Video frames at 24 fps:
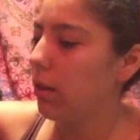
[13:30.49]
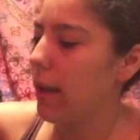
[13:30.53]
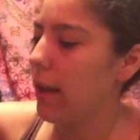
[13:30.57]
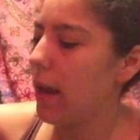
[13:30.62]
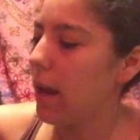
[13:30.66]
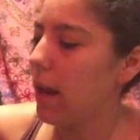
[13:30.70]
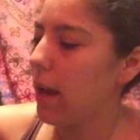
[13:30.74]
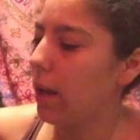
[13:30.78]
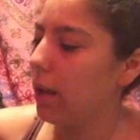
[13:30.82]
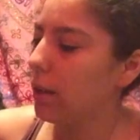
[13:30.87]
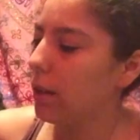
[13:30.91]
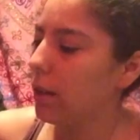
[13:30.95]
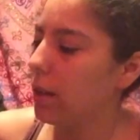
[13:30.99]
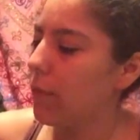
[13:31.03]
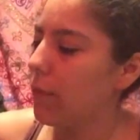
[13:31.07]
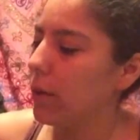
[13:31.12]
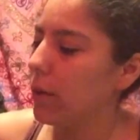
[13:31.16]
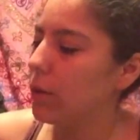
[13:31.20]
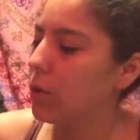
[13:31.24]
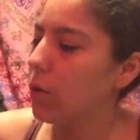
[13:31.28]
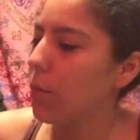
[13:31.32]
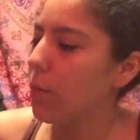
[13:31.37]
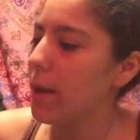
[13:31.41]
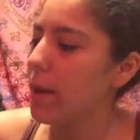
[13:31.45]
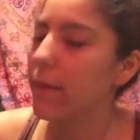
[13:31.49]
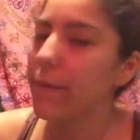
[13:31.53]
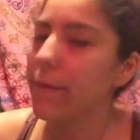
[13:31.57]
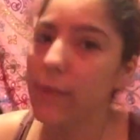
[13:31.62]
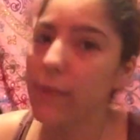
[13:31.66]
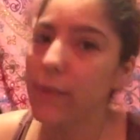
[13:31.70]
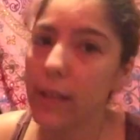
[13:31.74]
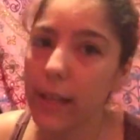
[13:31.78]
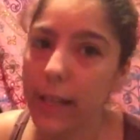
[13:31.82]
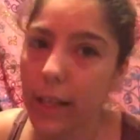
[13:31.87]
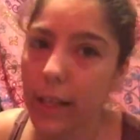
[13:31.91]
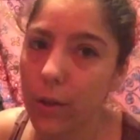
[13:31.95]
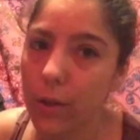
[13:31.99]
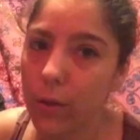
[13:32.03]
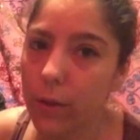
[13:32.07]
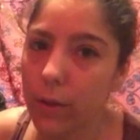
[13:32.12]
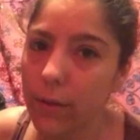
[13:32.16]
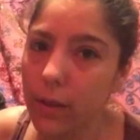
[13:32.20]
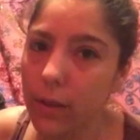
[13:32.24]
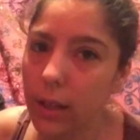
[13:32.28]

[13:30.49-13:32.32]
and if I don't make a video of it,